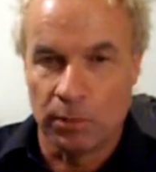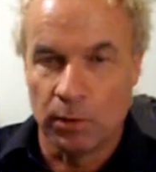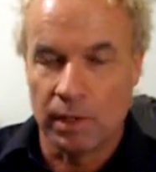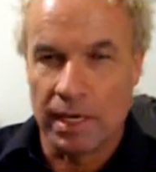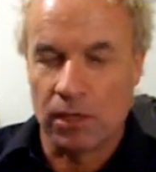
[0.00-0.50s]

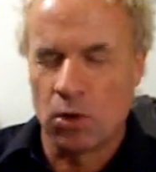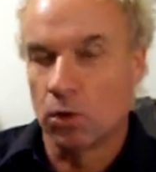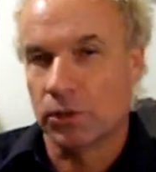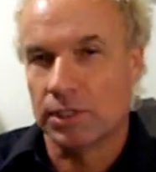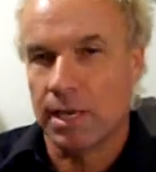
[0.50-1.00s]
brew it at
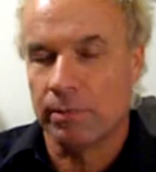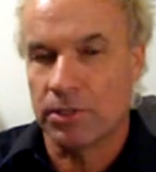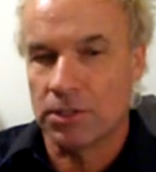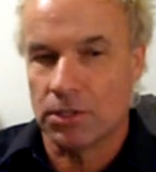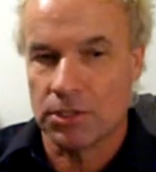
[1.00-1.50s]
colder
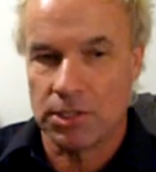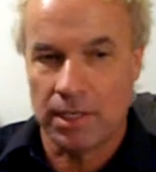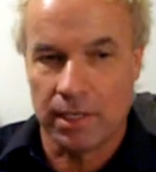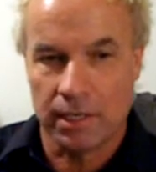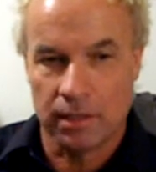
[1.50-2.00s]
temperatures
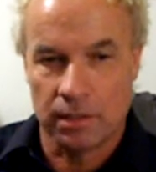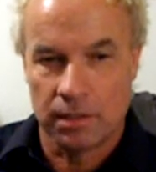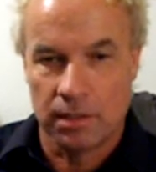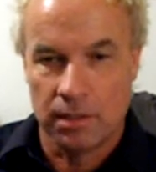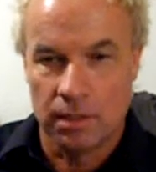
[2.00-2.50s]
and
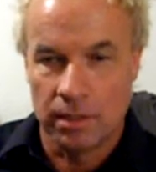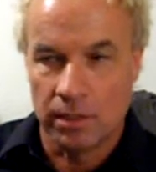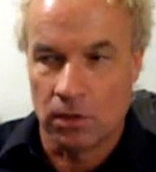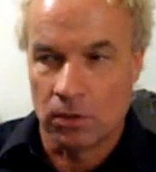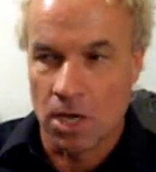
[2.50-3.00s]

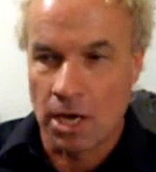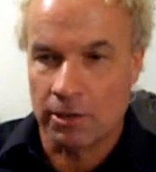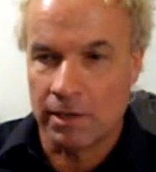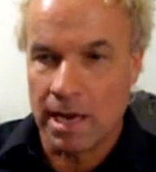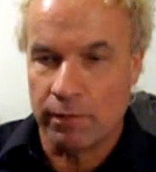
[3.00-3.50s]

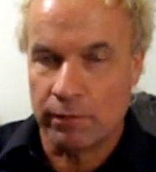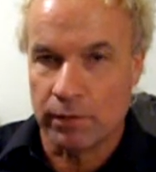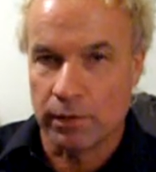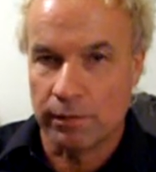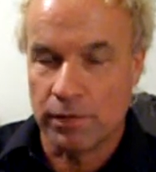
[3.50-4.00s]
lager it out
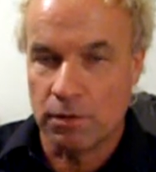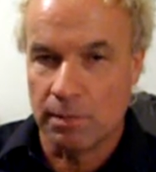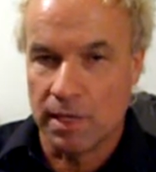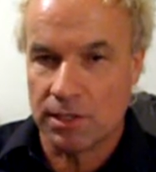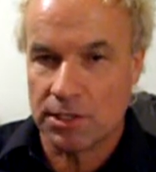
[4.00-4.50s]
for a few
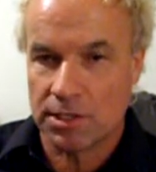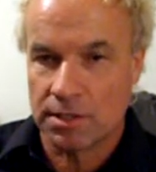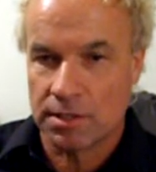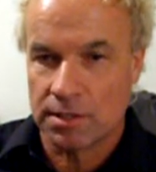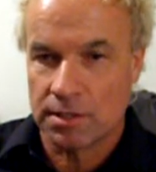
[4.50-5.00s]
months
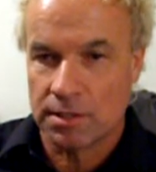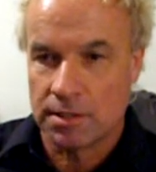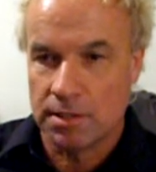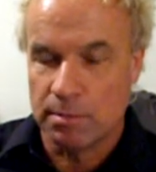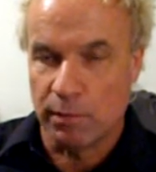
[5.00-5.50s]

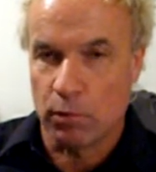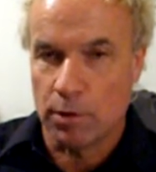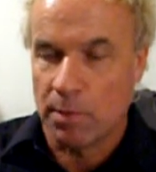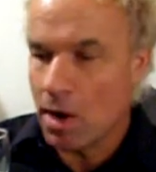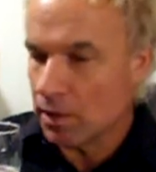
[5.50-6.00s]
before
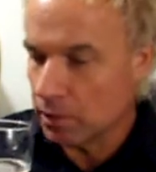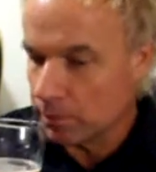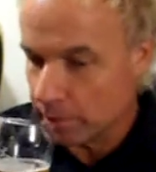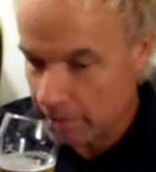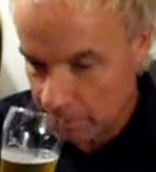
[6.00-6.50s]
you bottle it.
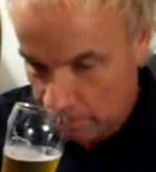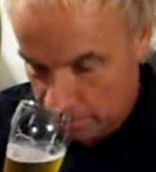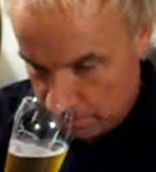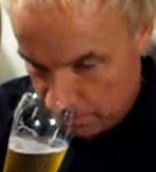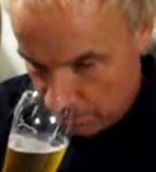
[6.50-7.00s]
But
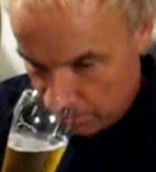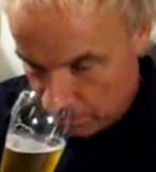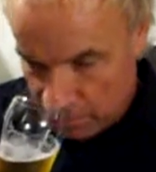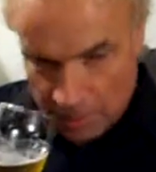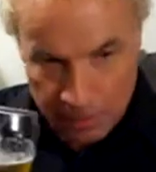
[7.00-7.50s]

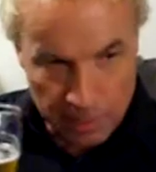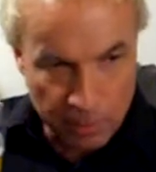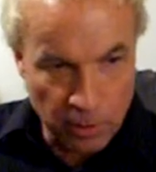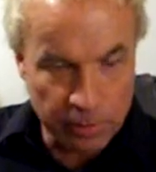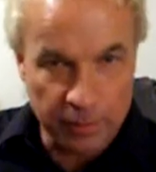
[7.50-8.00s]
I think it'd be
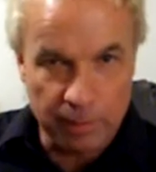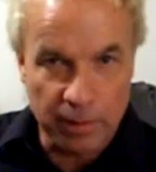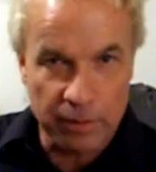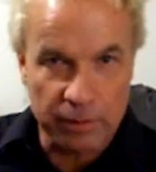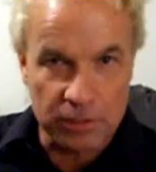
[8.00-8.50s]
perfect
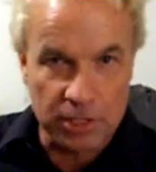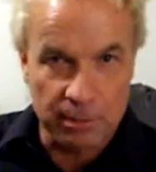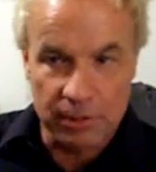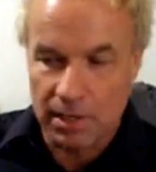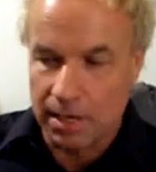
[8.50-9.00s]
beer for
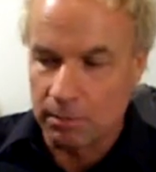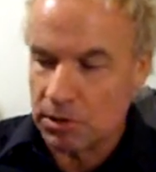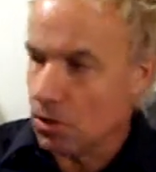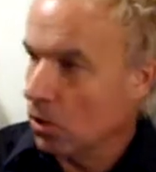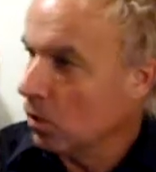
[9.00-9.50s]
summertime.
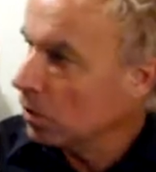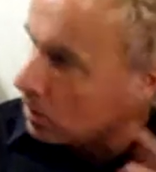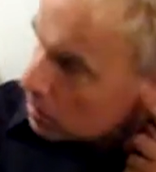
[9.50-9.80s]
So